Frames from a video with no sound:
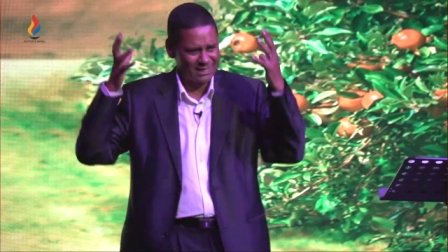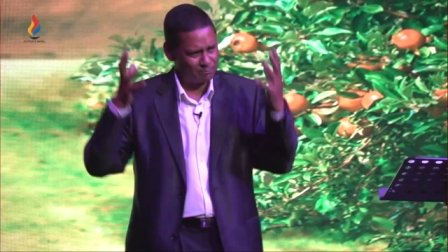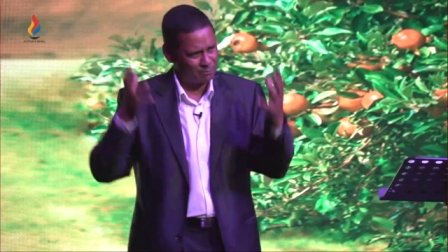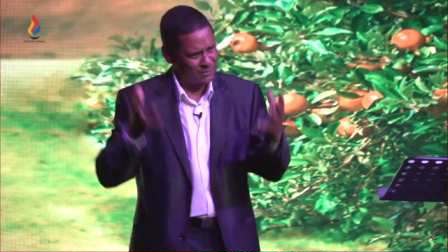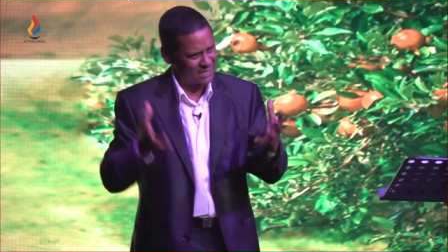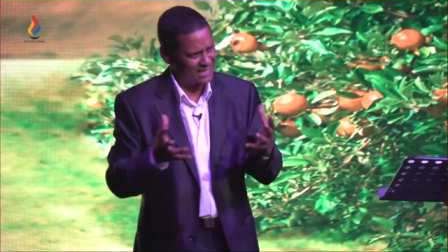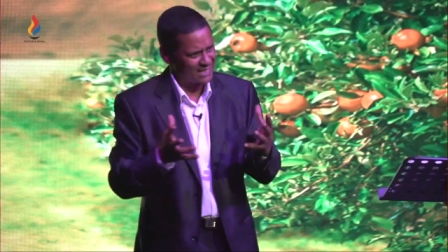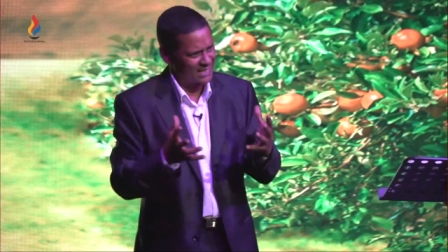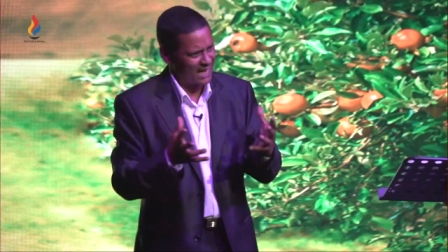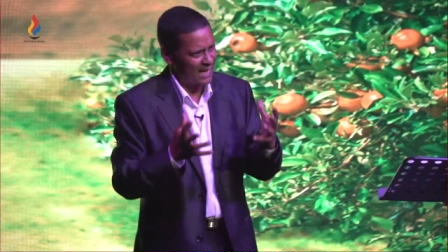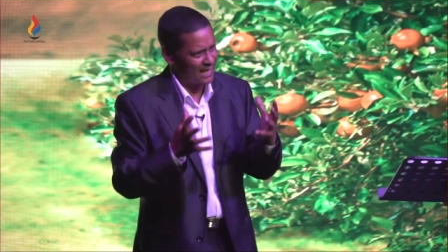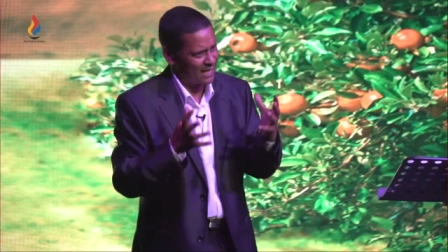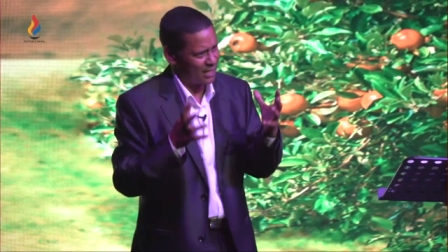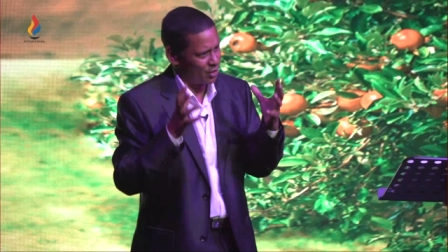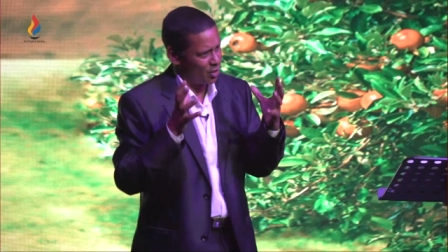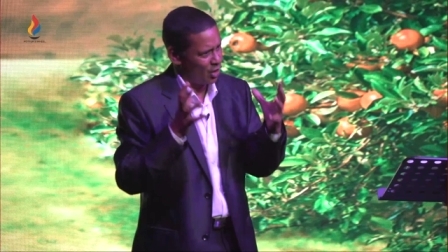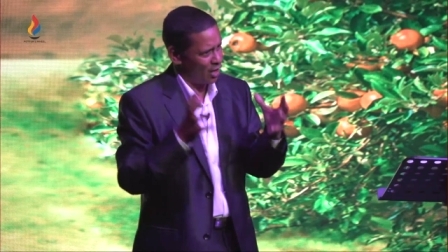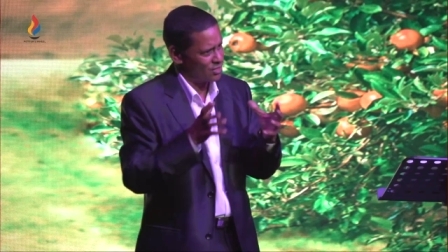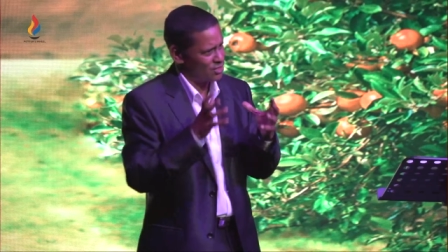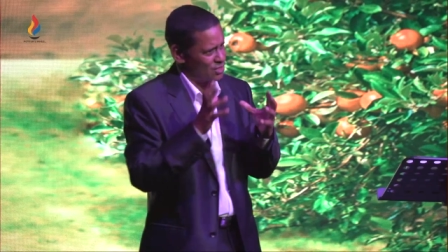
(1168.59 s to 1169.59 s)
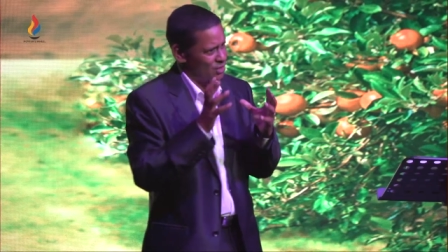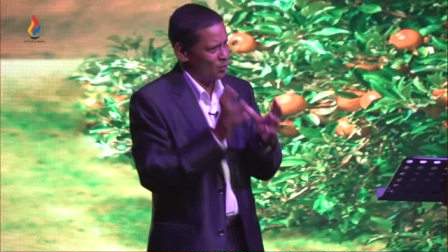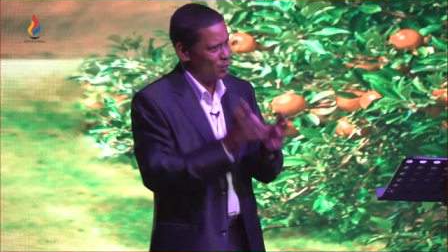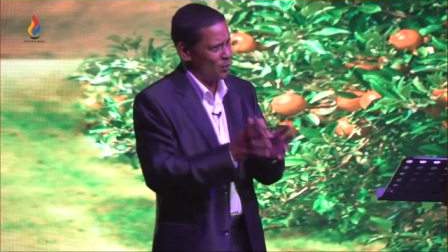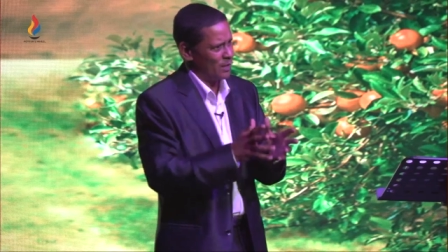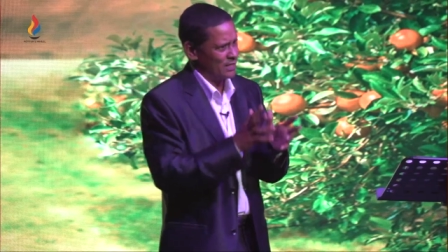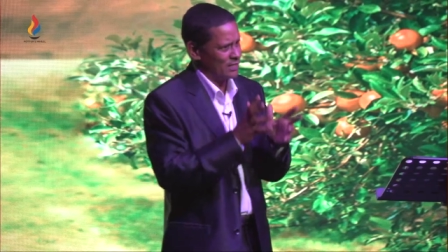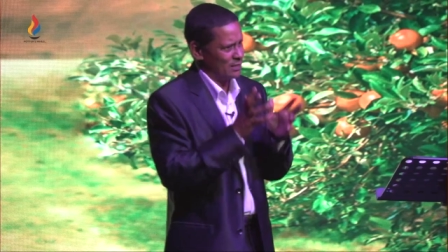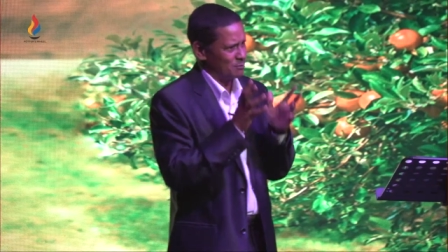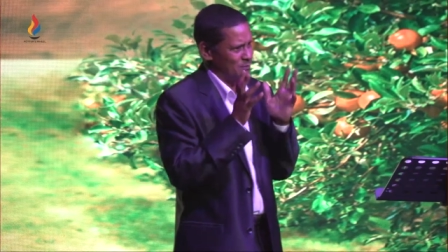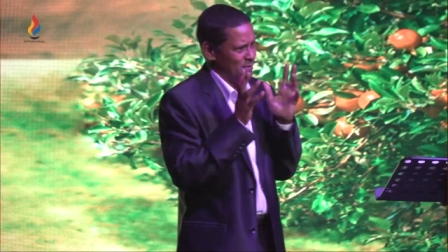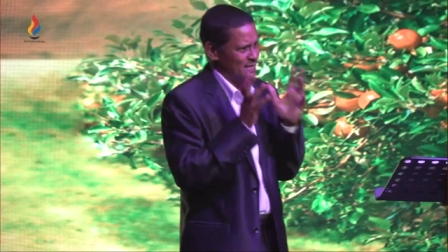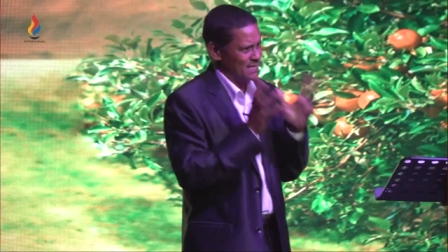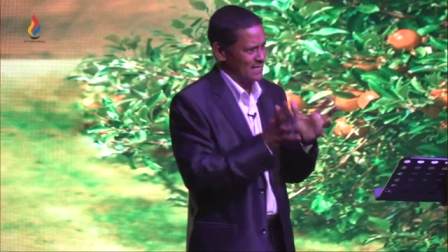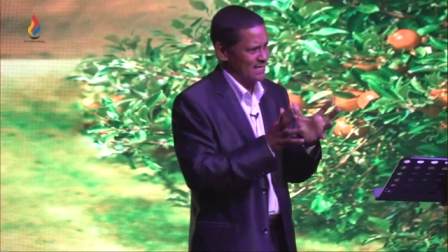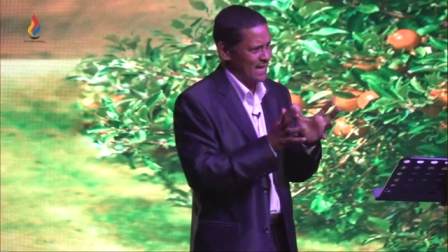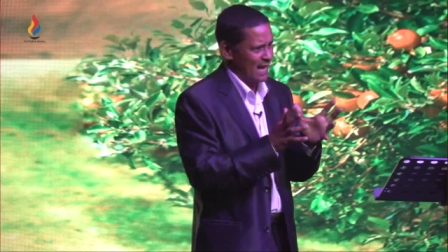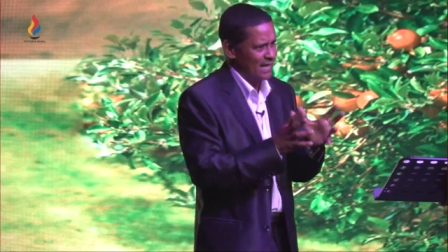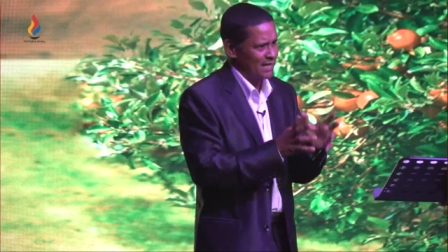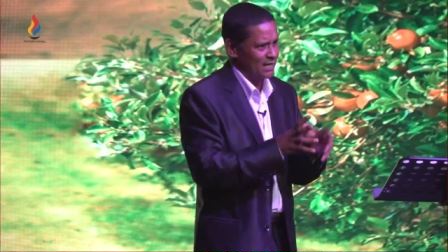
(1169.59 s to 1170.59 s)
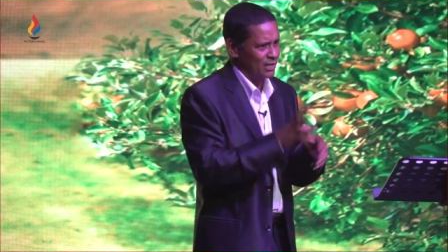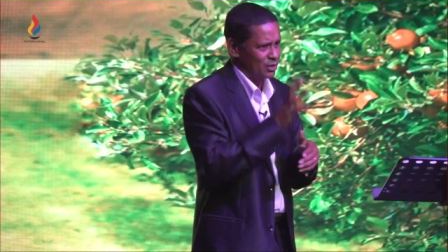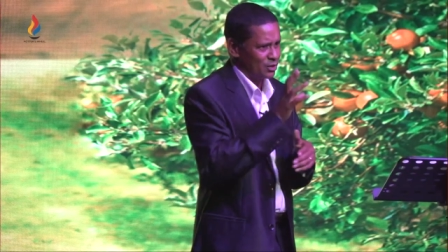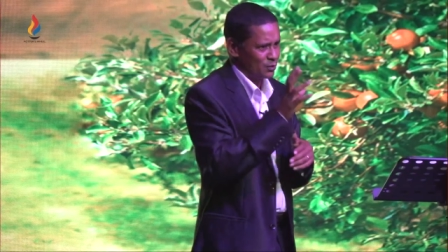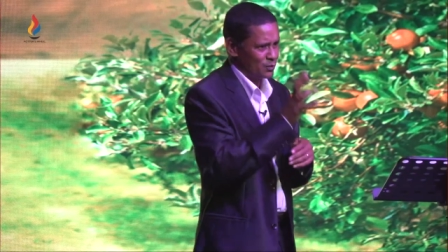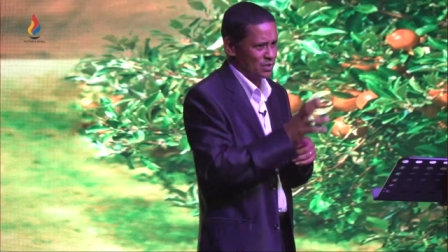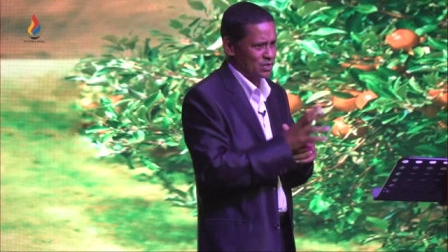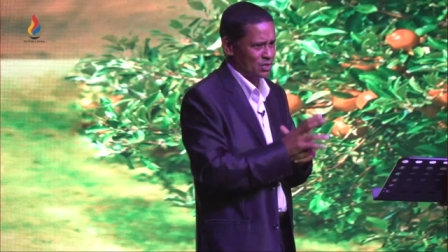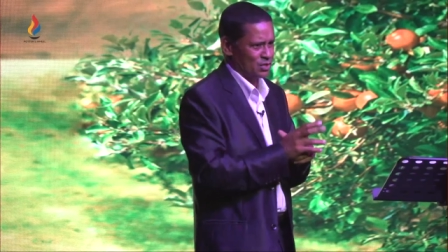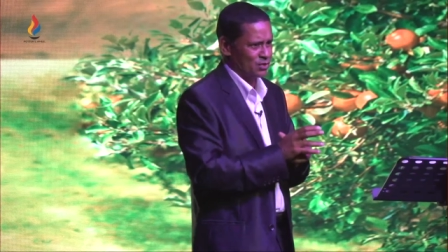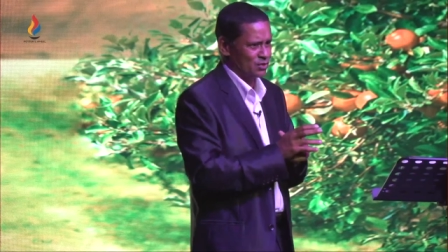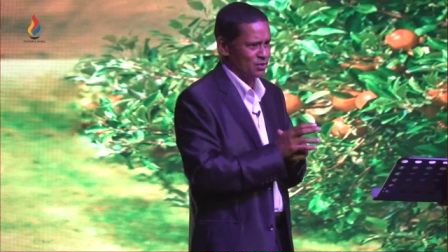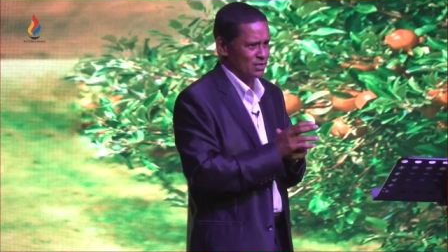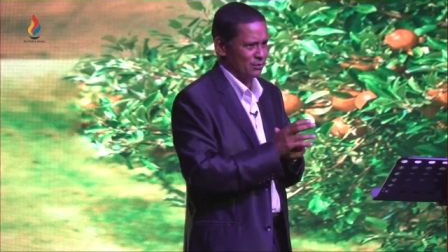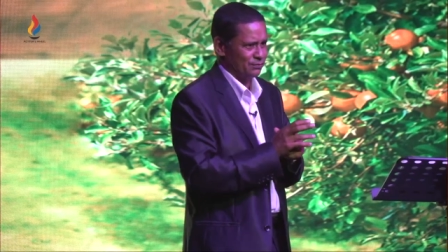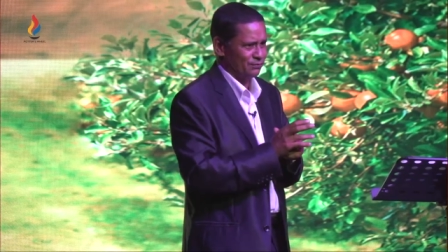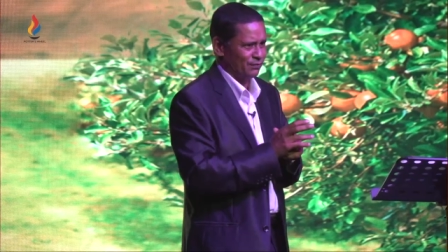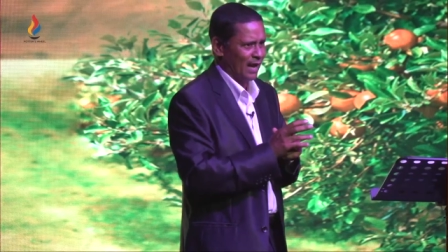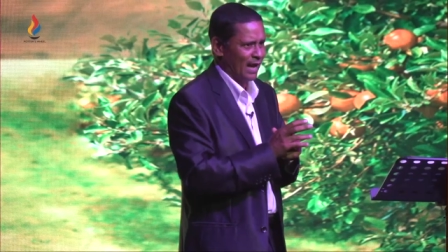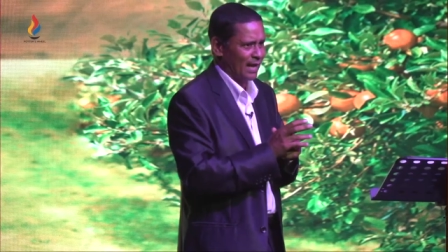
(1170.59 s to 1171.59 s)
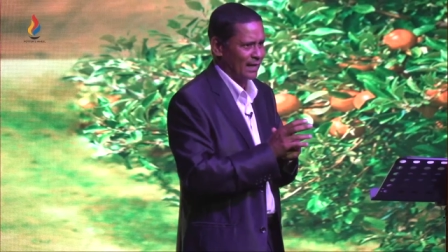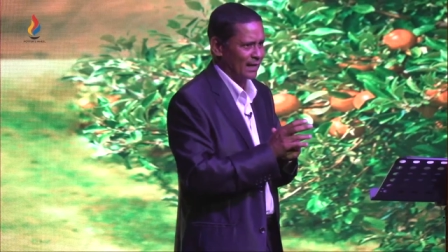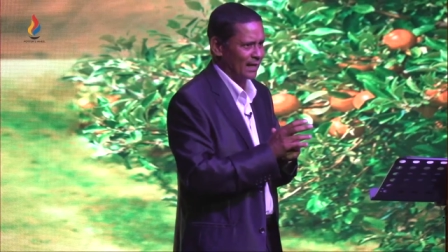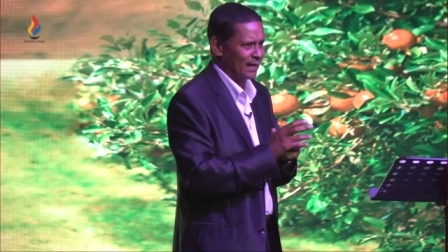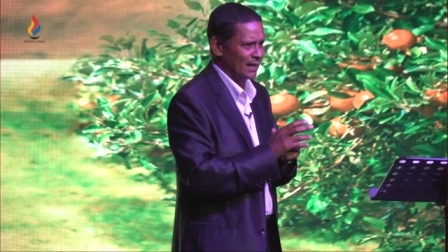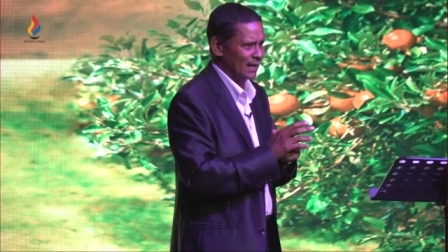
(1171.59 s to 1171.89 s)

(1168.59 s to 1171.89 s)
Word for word: Messiah, God's anointed Messiah who was crucified.